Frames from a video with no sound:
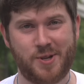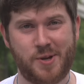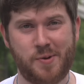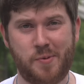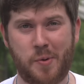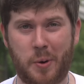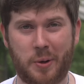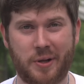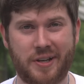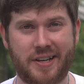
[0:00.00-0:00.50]

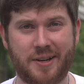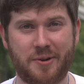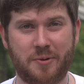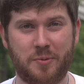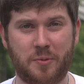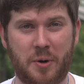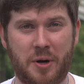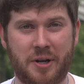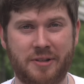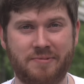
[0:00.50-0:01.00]
You only get
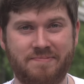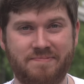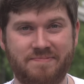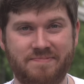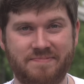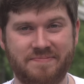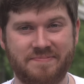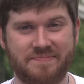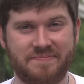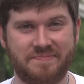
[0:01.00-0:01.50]
one,
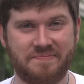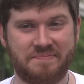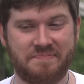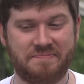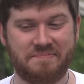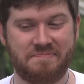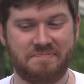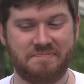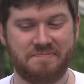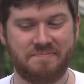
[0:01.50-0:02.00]

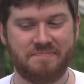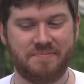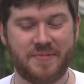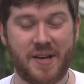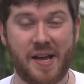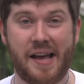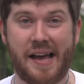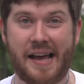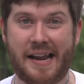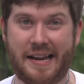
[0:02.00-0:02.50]

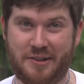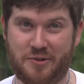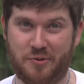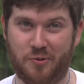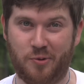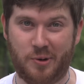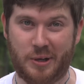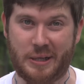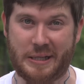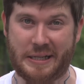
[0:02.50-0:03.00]
and it's
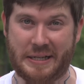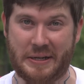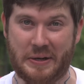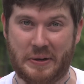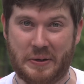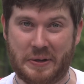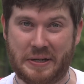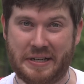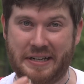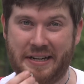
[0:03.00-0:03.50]
really
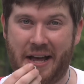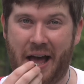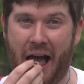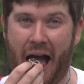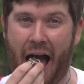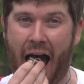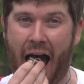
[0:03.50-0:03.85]
good.